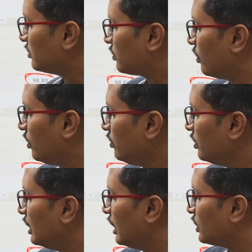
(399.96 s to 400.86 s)
so
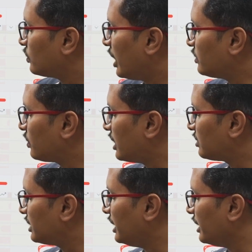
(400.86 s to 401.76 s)
as you can
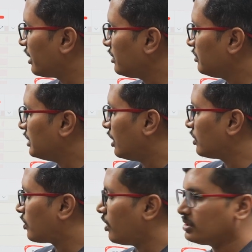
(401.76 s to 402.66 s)
see here on
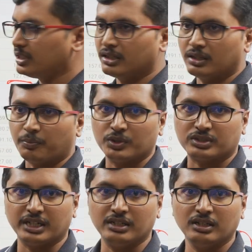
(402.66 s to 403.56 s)
the call side and the put
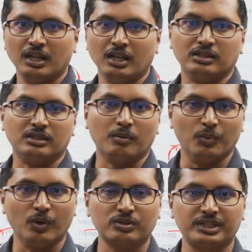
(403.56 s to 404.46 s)
side, the
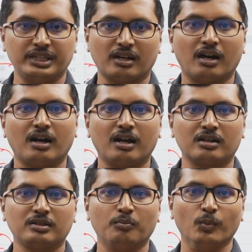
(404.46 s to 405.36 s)
more theta or
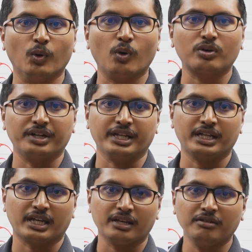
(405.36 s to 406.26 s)
the more
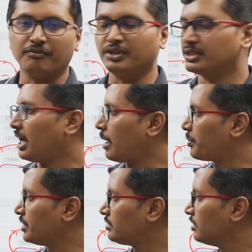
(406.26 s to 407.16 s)
decay which
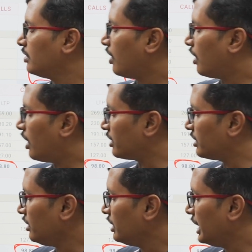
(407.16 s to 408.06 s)
happens at
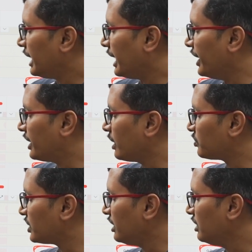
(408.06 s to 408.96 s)
the ATM
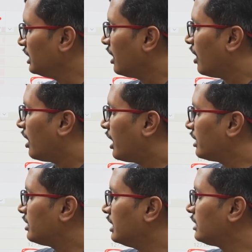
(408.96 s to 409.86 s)
side
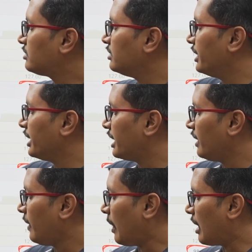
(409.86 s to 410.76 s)
and the less
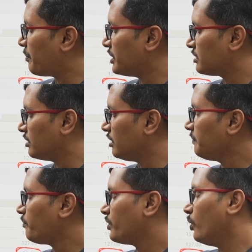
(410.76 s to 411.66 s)
decay happens on the
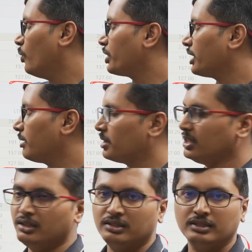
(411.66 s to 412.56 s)
OTM
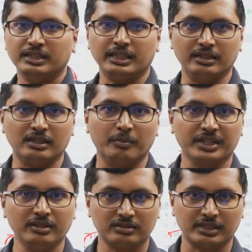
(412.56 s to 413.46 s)
and in the
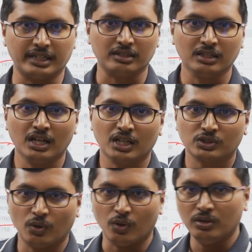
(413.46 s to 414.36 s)
money side.
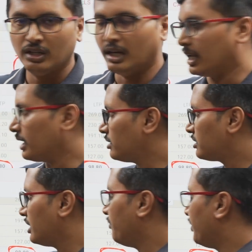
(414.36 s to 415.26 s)
So like the same